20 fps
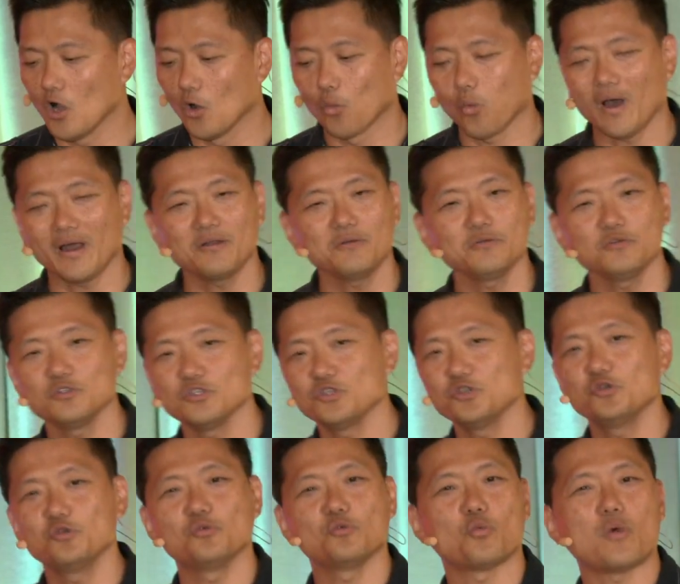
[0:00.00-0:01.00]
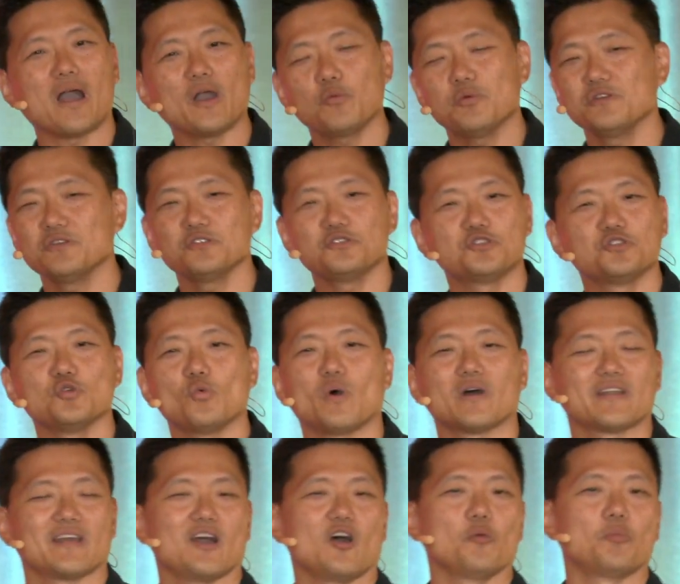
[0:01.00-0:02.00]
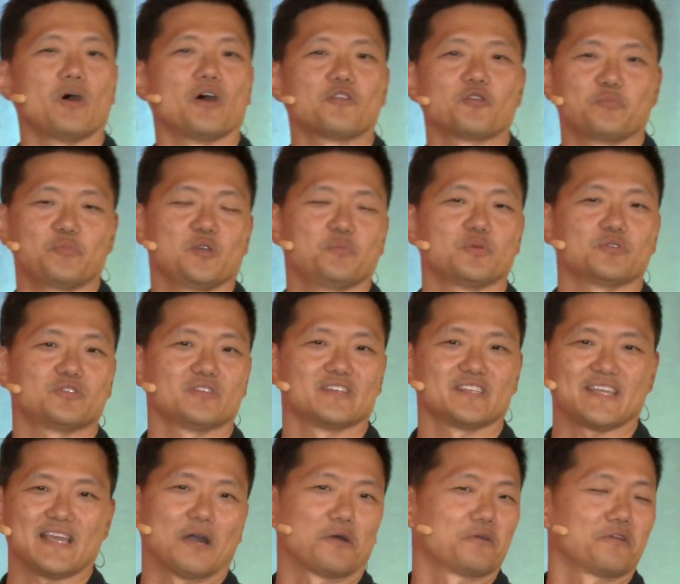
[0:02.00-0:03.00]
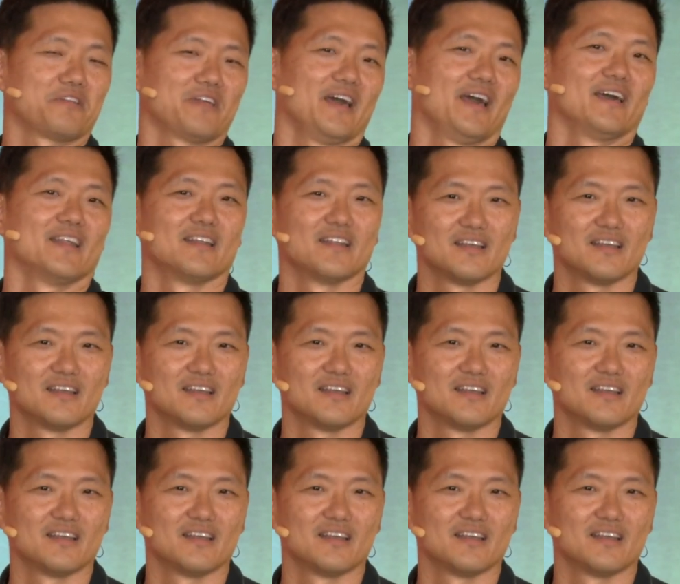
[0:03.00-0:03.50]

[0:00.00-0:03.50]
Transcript: why, don't you, why wouldn't you want to help other people to encounter that?